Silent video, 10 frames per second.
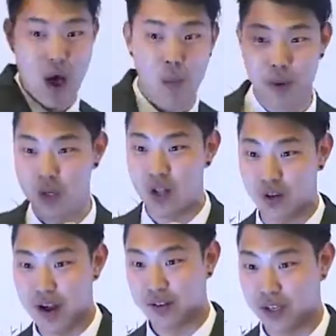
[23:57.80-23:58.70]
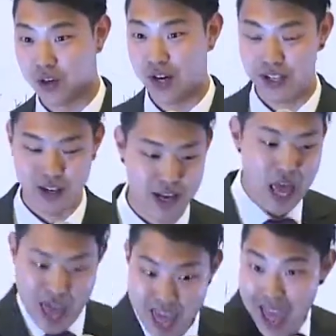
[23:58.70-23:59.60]
helpers all around in Korea, they're like,
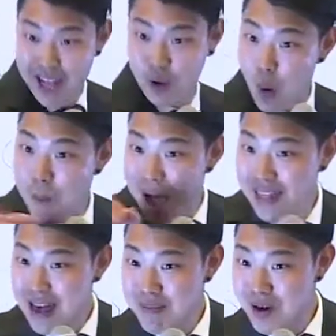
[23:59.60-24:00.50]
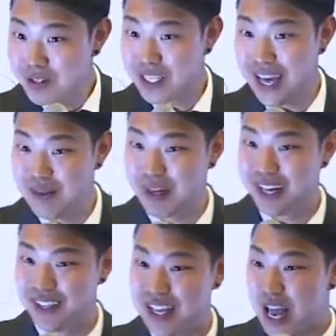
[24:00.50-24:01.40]
hey, hey, don't buy that milk today because